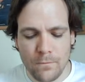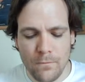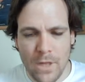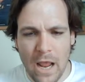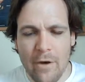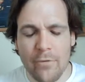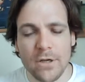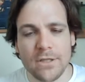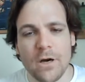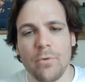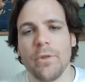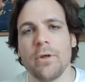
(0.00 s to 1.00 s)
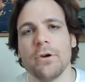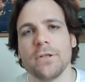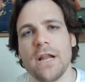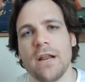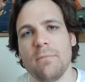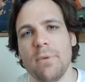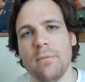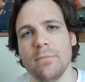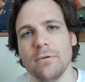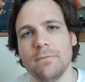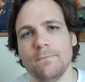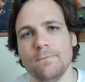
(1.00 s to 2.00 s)
understanding
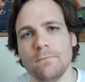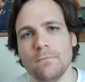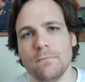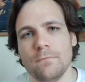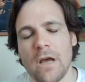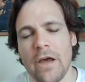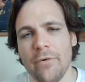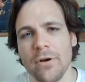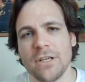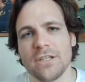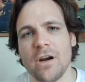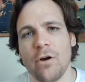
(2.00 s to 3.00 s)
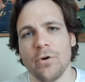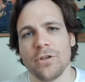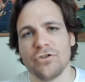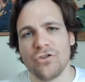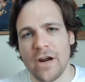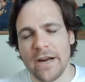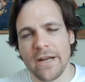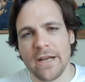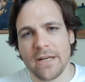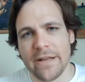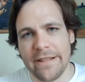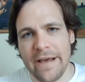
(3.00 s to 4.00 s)
people. I'd really start with trying to get
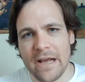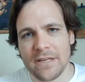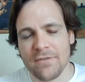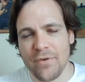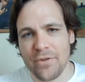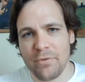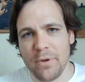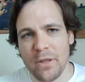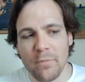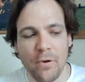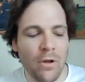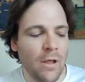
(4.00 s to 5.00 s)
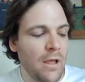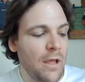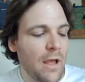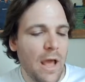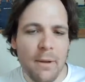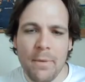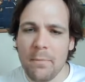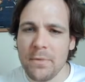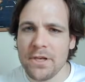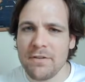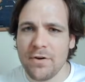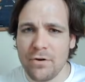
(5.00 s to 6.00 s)
into the heads of other people. And it might be
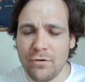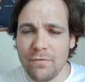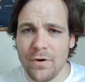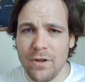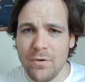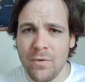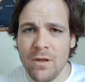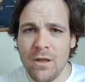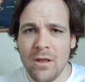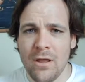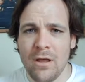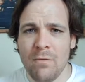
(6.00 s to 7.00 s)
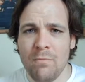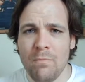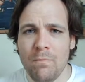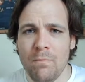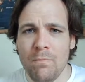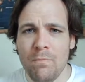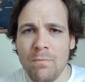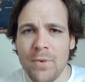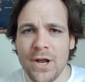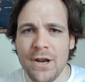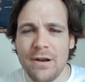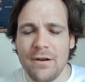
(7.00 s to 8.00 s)
difficult for you,
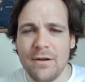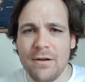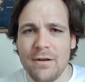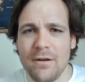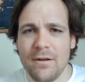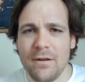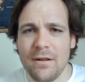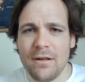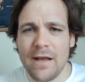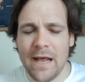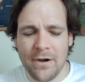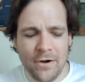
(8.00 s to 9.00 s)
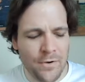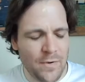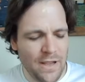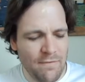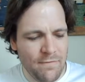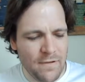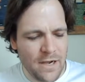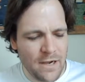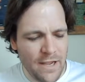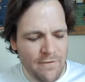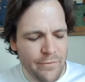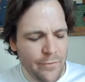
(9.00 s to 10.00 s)
but I don't know. If
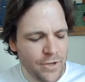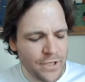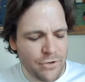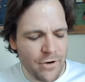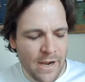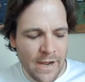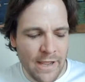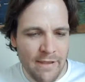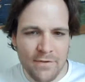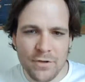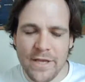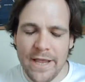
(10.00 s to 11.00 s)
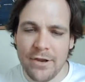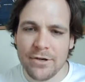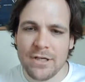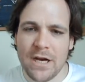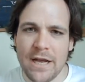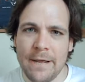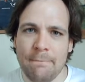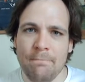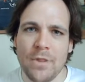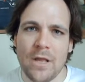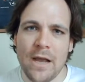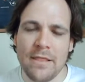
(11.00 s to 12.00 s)
you really try, if you take your time,
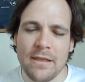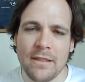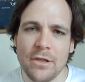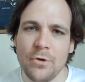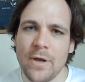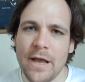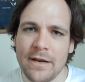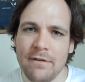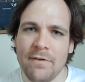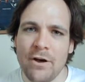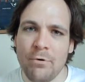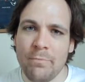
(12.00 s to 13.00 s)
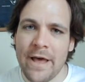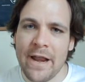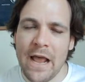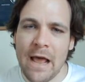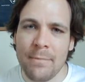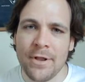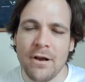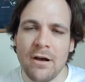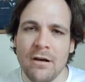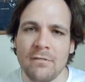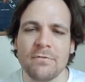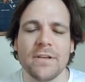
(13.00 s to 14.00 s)
I think that you can develop that habit
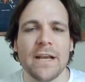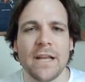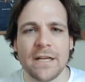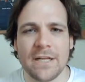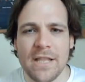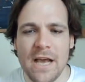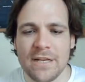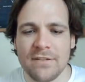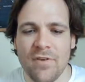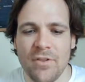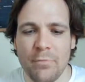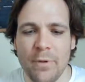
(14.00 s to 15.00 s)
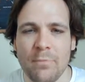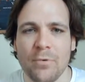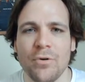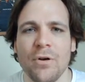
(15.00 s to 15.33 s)
of getting into the heads of other people,